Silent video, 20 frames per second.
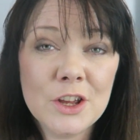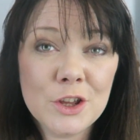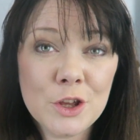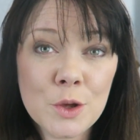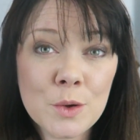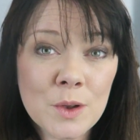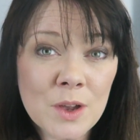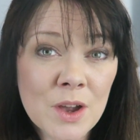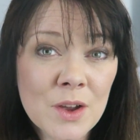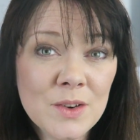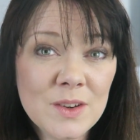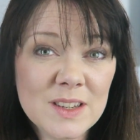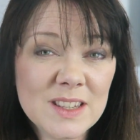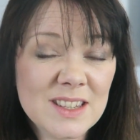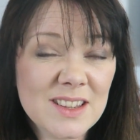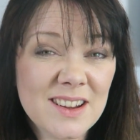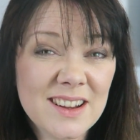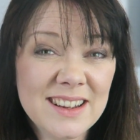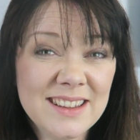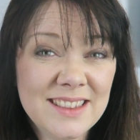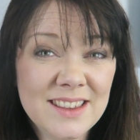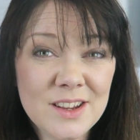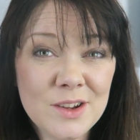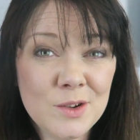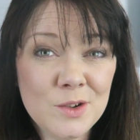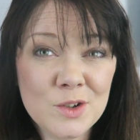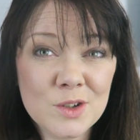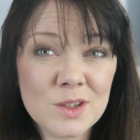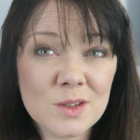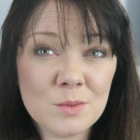You could decide that
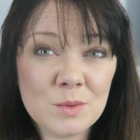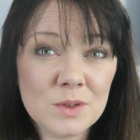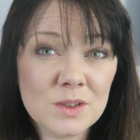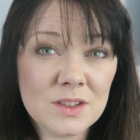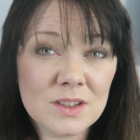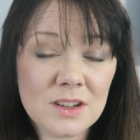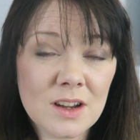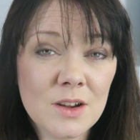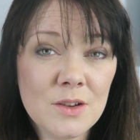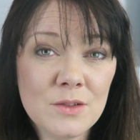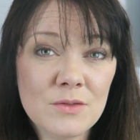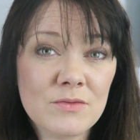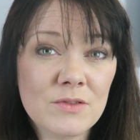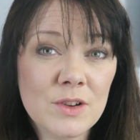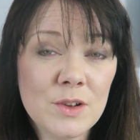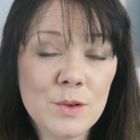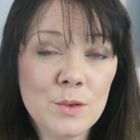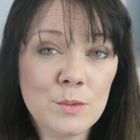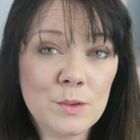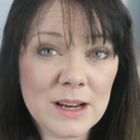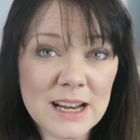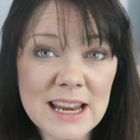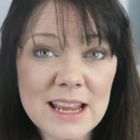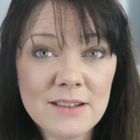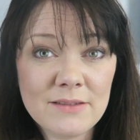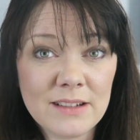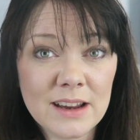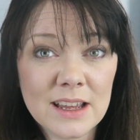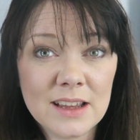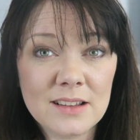you just want to go through
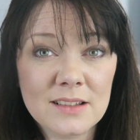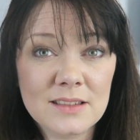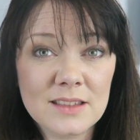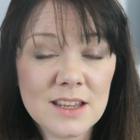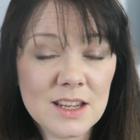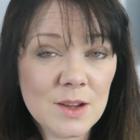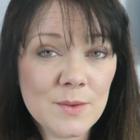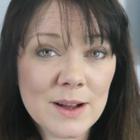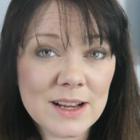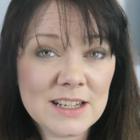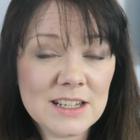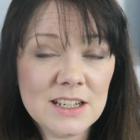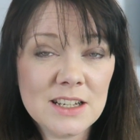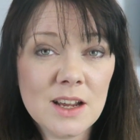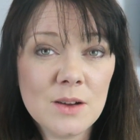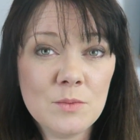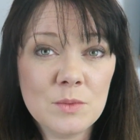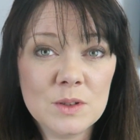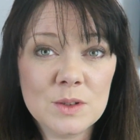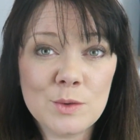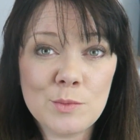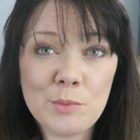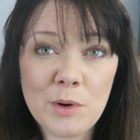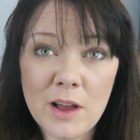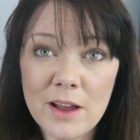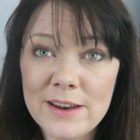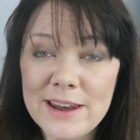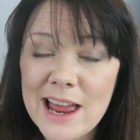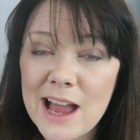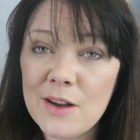clearing, that you actually don't want to
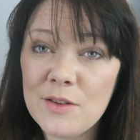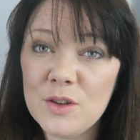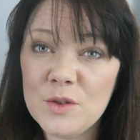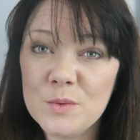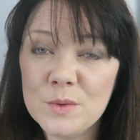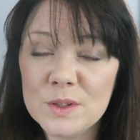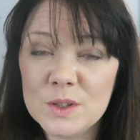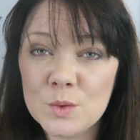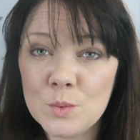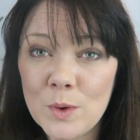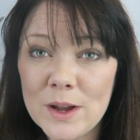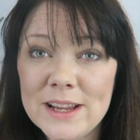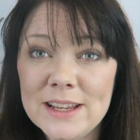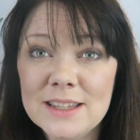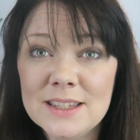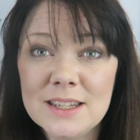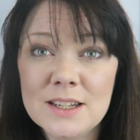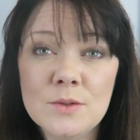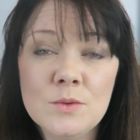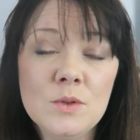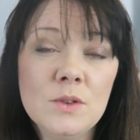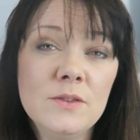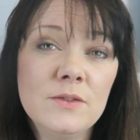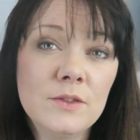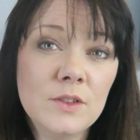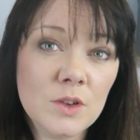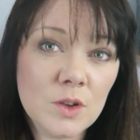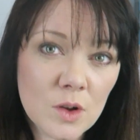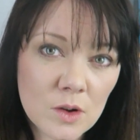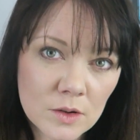apply now, you want to wait until you've
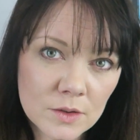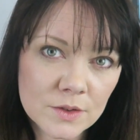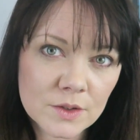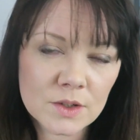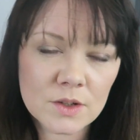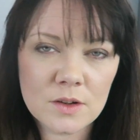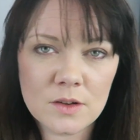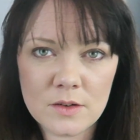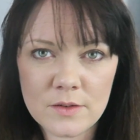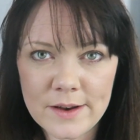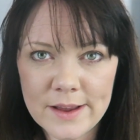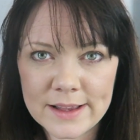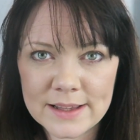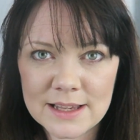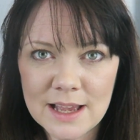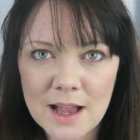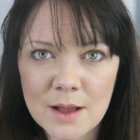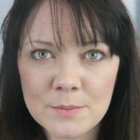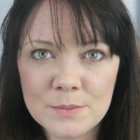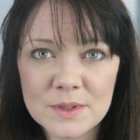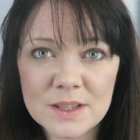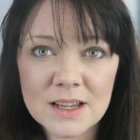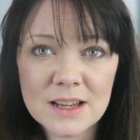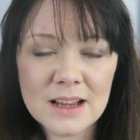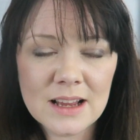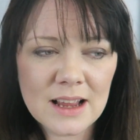got your exams,